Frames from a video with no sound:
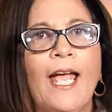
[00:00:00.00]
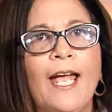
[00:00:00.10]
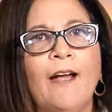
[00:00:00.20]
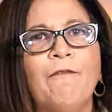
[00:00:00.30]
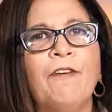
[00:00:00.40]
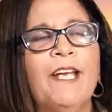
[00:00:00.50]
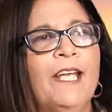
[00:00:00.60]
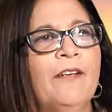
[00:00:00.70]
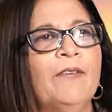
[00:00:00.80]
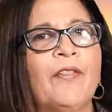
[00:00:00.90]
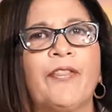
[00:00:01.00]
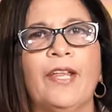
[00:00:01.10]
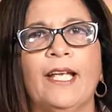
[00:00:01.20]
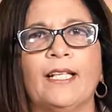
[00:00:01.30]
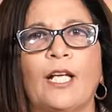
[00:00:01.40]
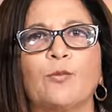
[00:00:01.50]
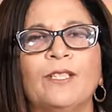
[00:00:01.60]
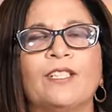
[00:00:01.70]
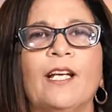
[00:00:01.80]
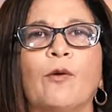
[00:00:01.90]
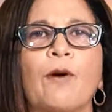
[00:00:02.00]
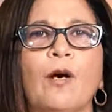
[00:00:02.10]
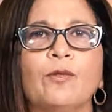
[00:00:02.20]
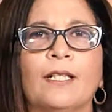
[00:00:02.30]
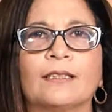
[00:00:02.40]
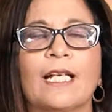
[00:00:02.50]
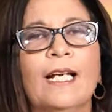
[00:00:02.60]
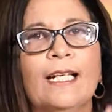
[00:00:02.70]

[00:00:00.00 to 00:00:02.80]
Every evil thing that we see around us